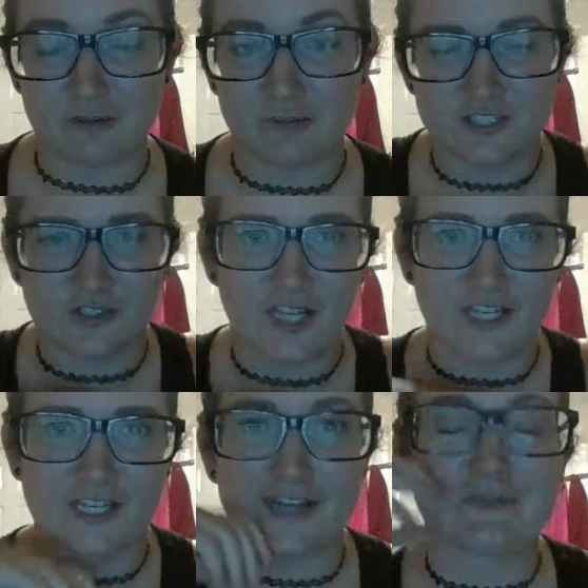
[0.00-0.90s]
I'm into. Like,
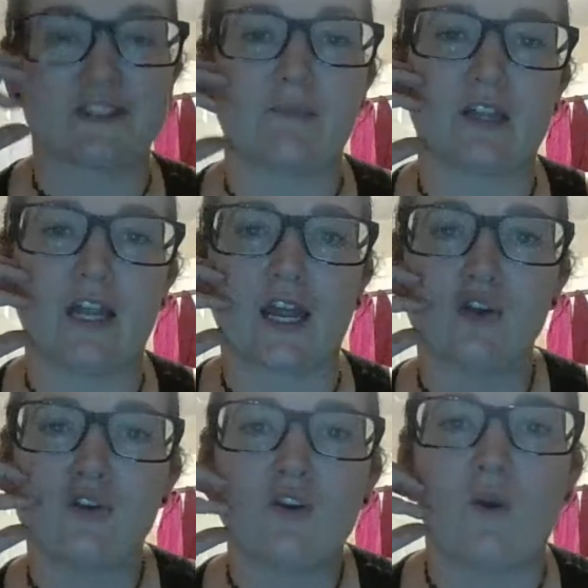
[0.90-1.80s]
he asked me something like,
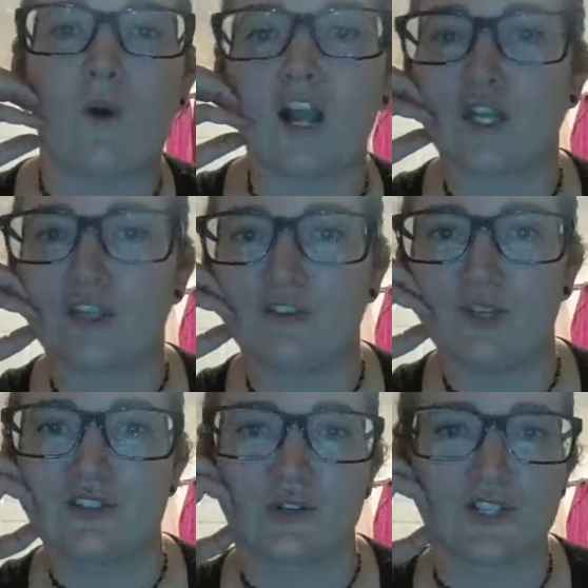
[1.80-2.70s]
why do
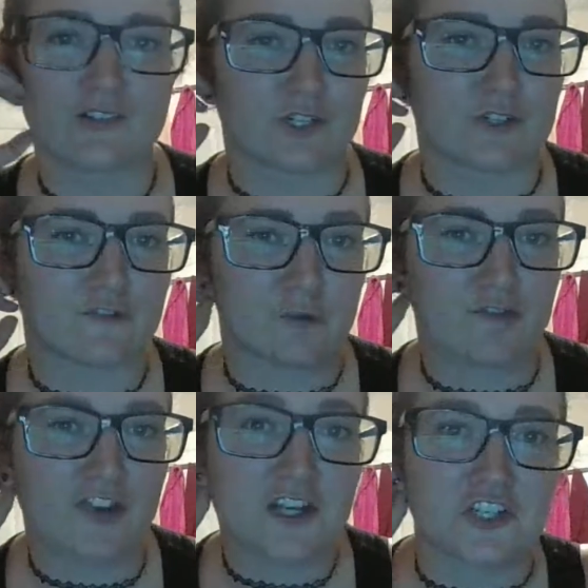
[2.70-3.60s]
humans always search for
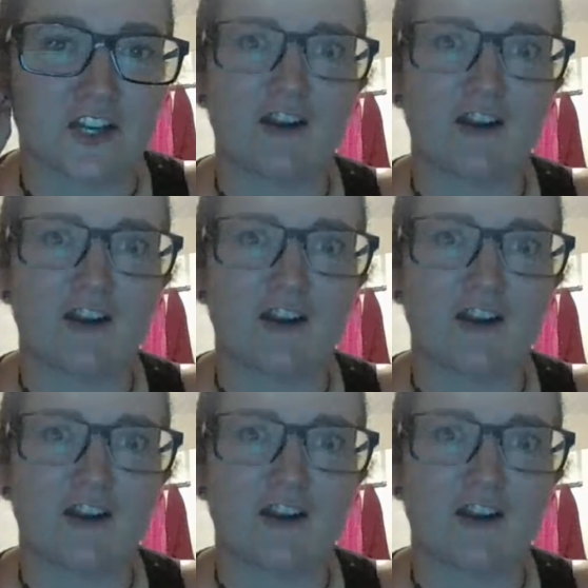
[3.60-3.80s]
perfection?